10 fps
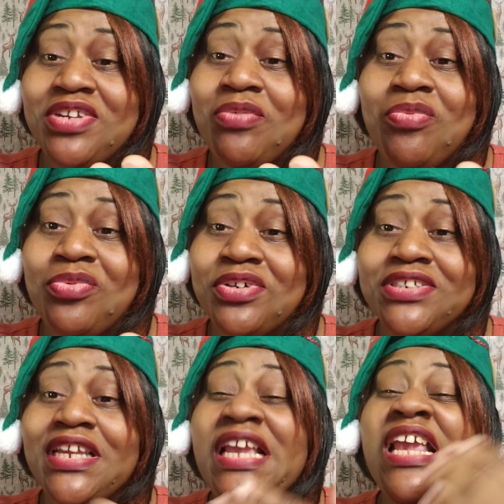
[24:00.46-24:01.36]
drink
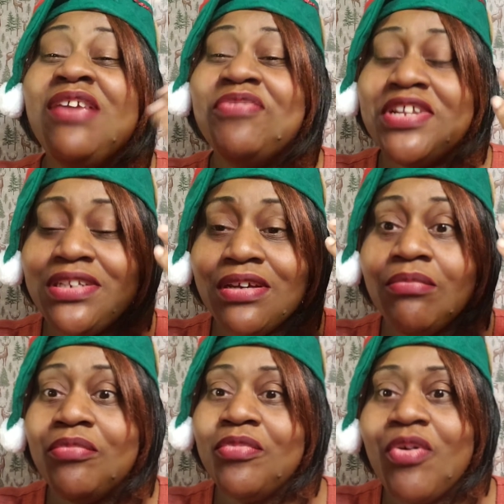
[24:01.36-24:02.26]
water even
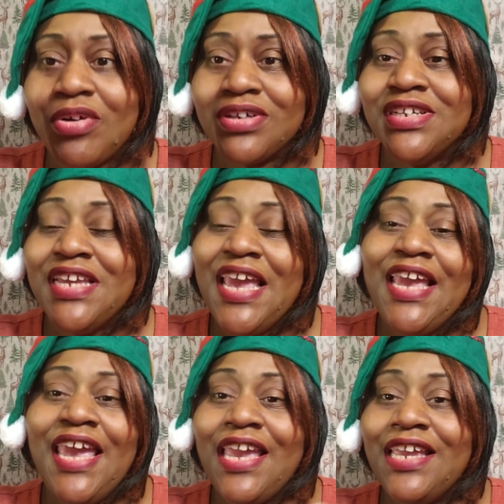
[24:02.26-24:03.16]
the more.
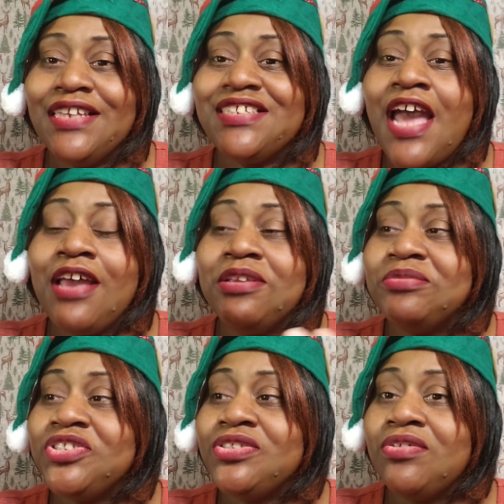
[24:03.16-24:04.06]
And I
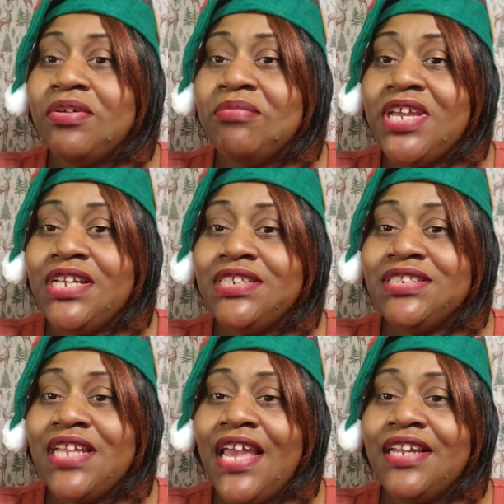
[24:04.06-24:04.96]
am so
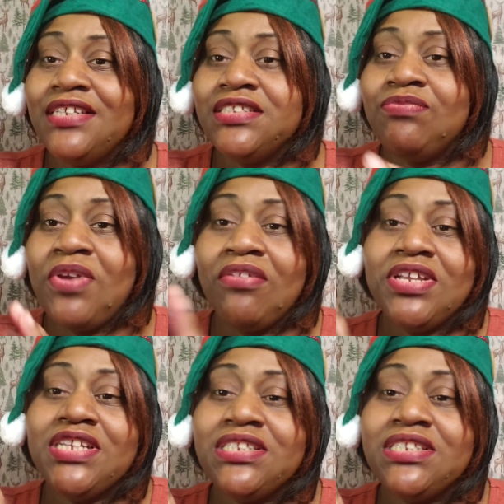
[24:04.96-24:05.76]
amazed that it's very